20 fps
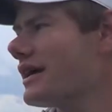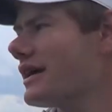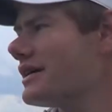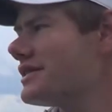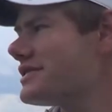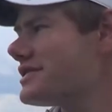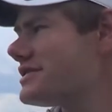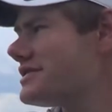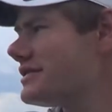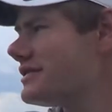I
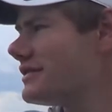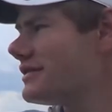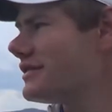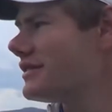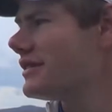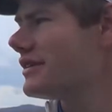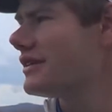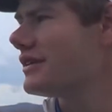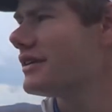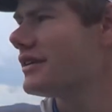just
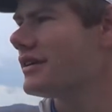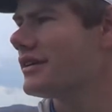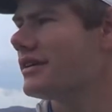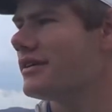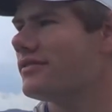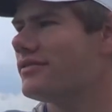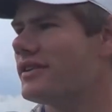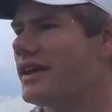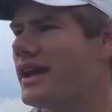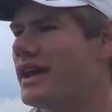
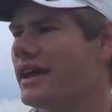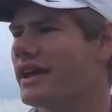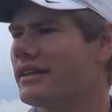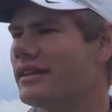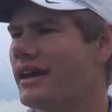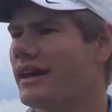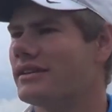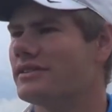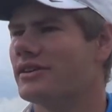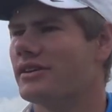have taken
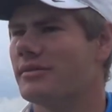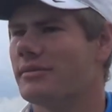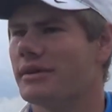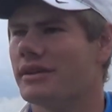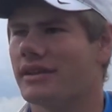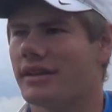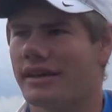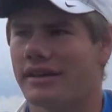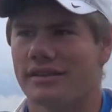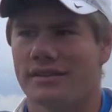that
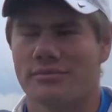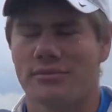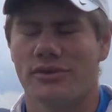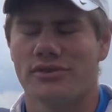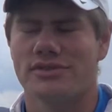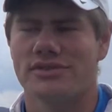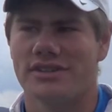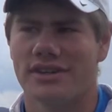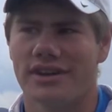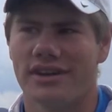tournament like the
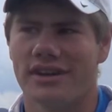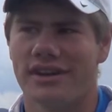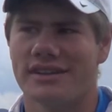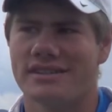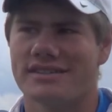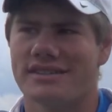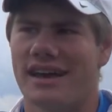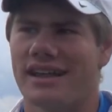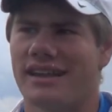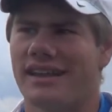most
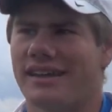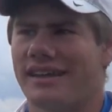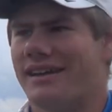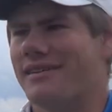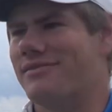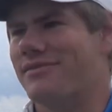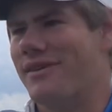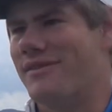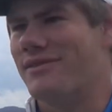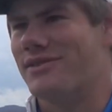serious. Not like
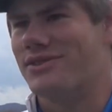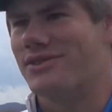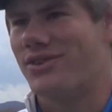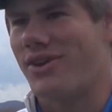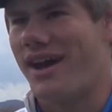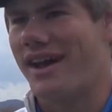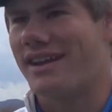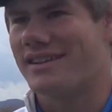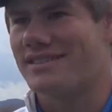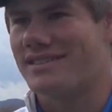I haven't
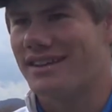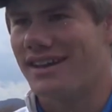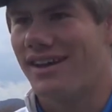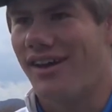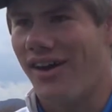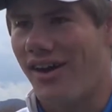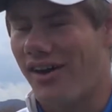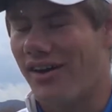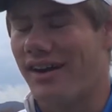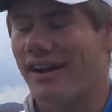tried as
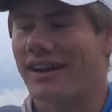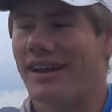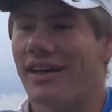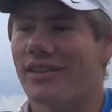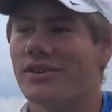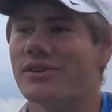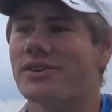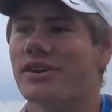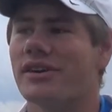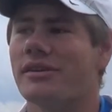hard on
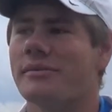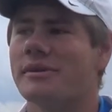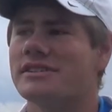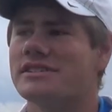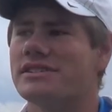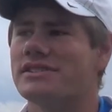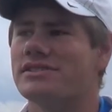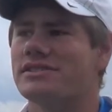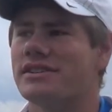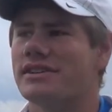other
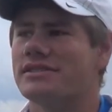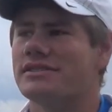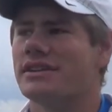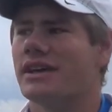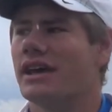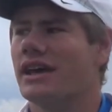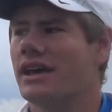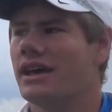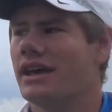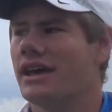tournaments. It's just,
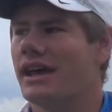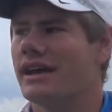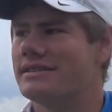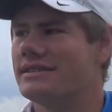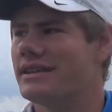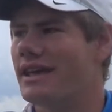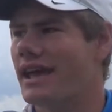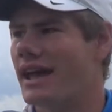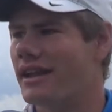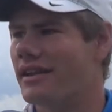
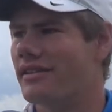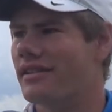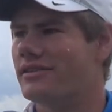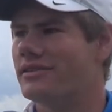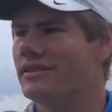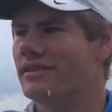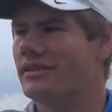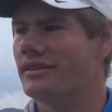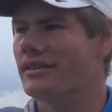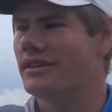it's the end of the
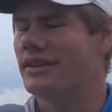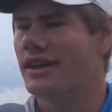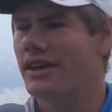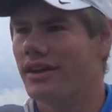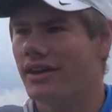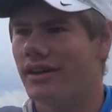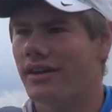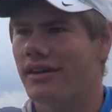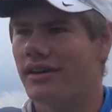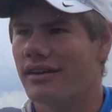
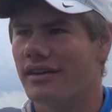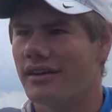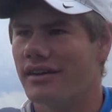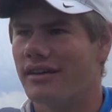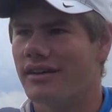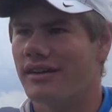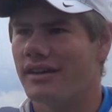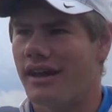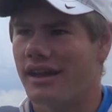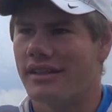year,
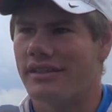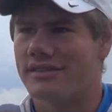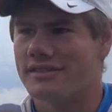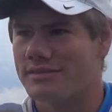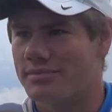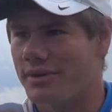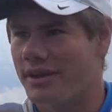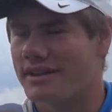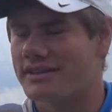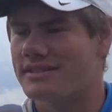end of the
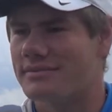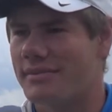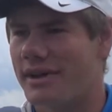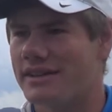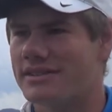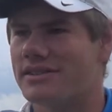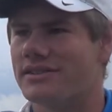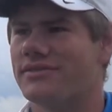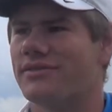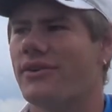spring
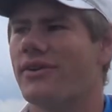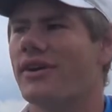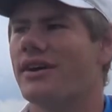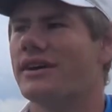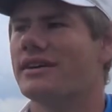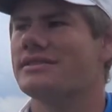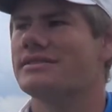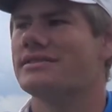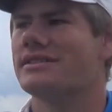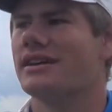semester for
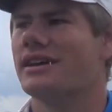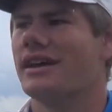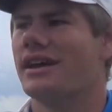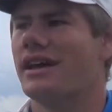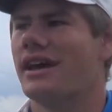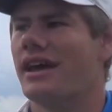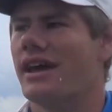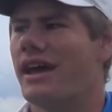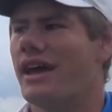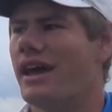us,
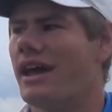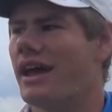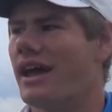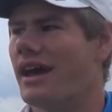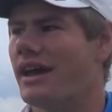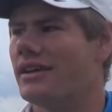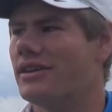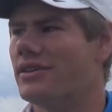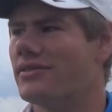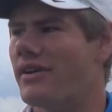
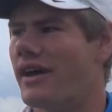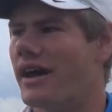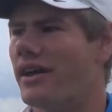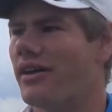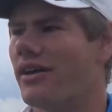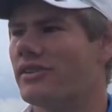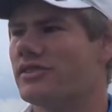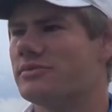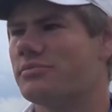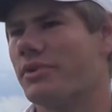and you've had
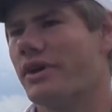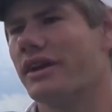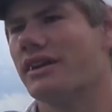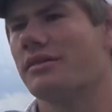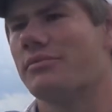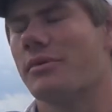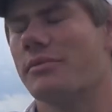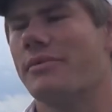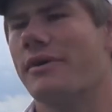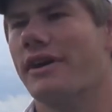all spring
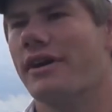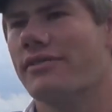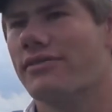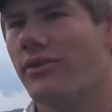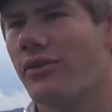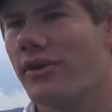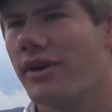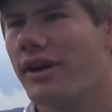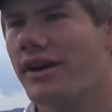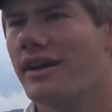to prepare
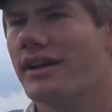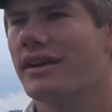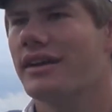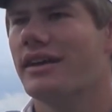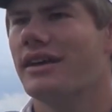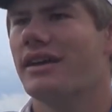for it.